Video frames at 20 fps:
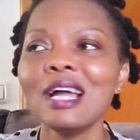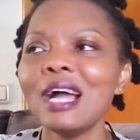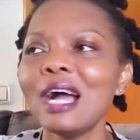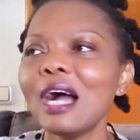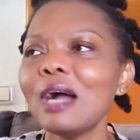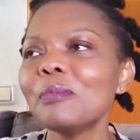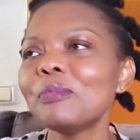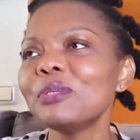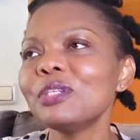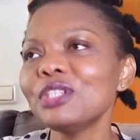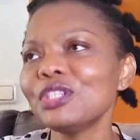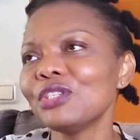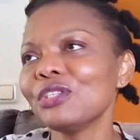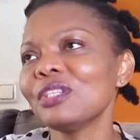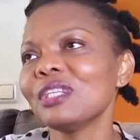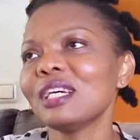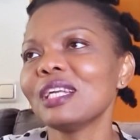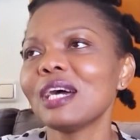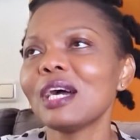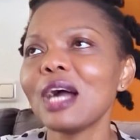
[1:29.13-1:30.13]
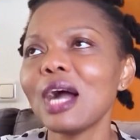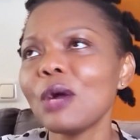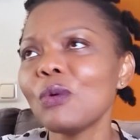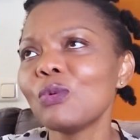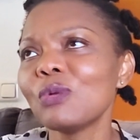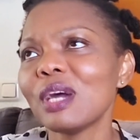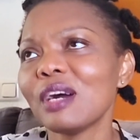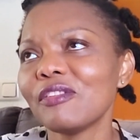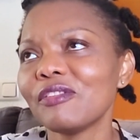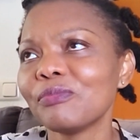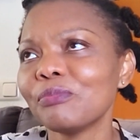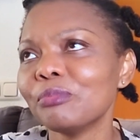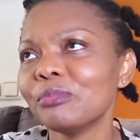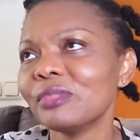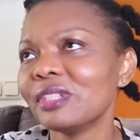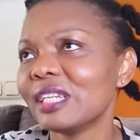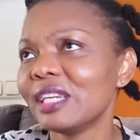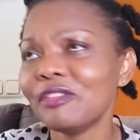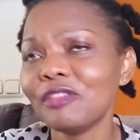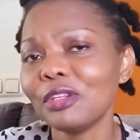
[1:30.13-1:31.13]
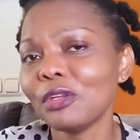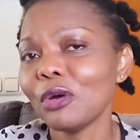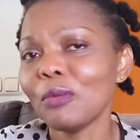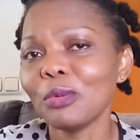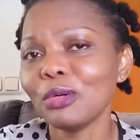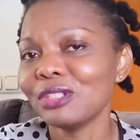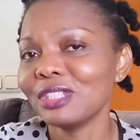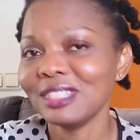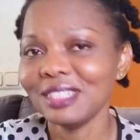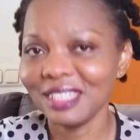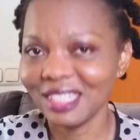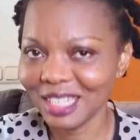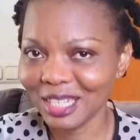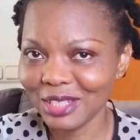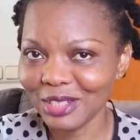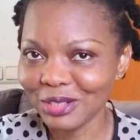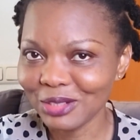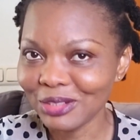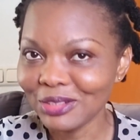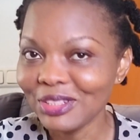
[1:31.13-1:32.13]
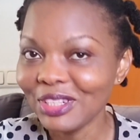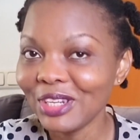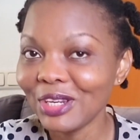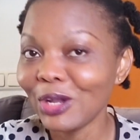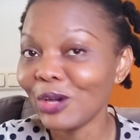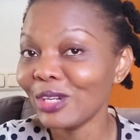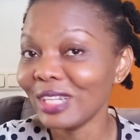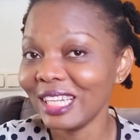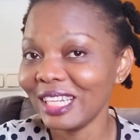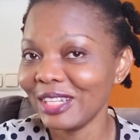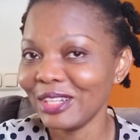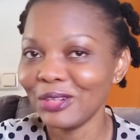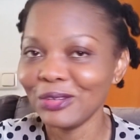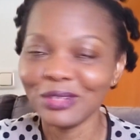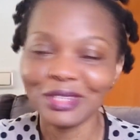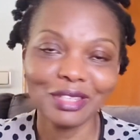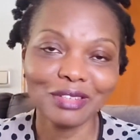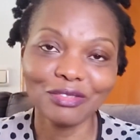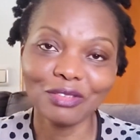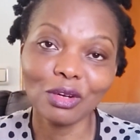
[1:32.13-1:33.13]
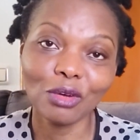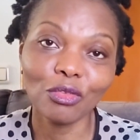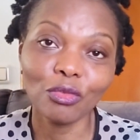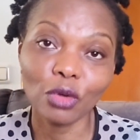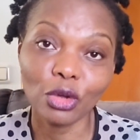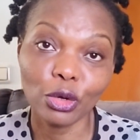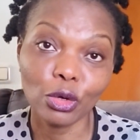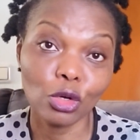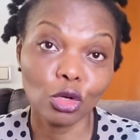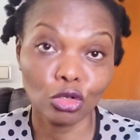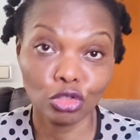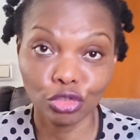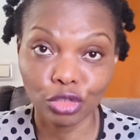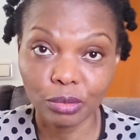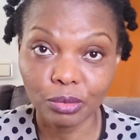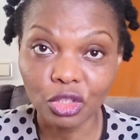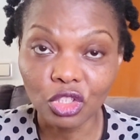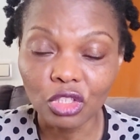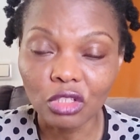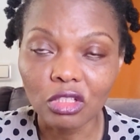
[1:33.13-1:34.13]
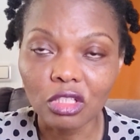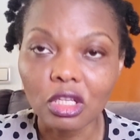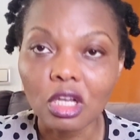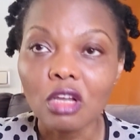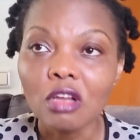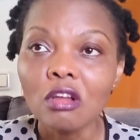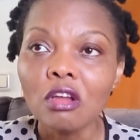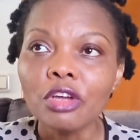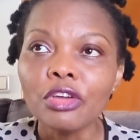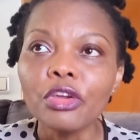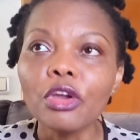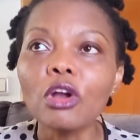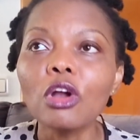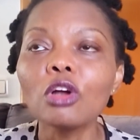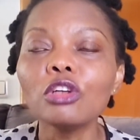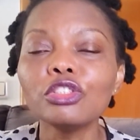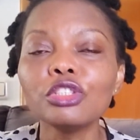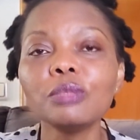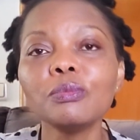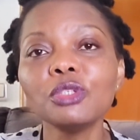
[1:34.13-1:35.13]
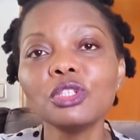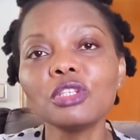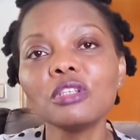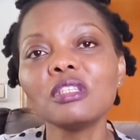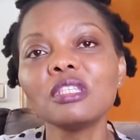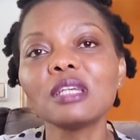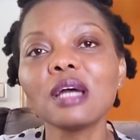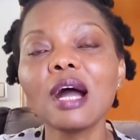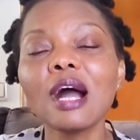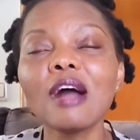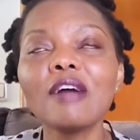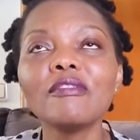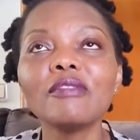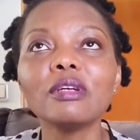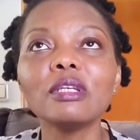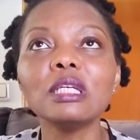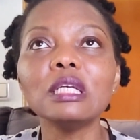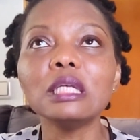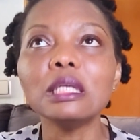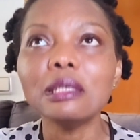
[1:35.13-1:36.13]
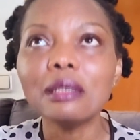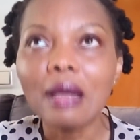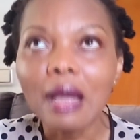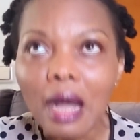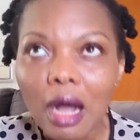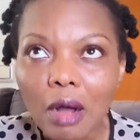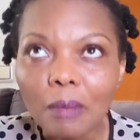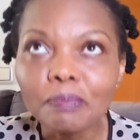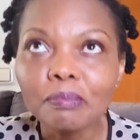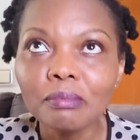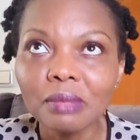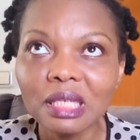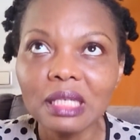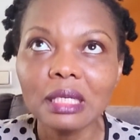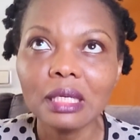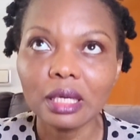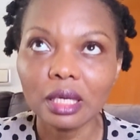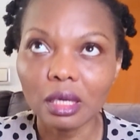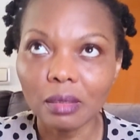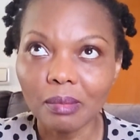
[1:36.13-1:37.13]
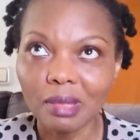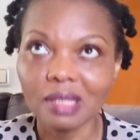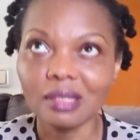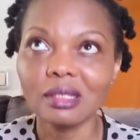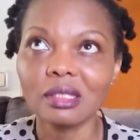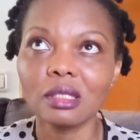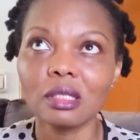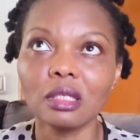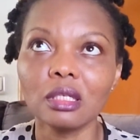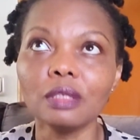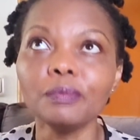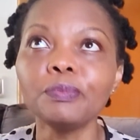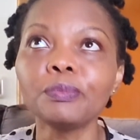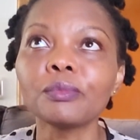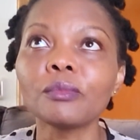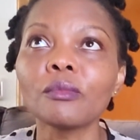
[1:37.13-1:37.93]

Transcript: I'm pretty sure that I would have given up on this channel long ago if not for your contributions. Your contributions have helped me immensely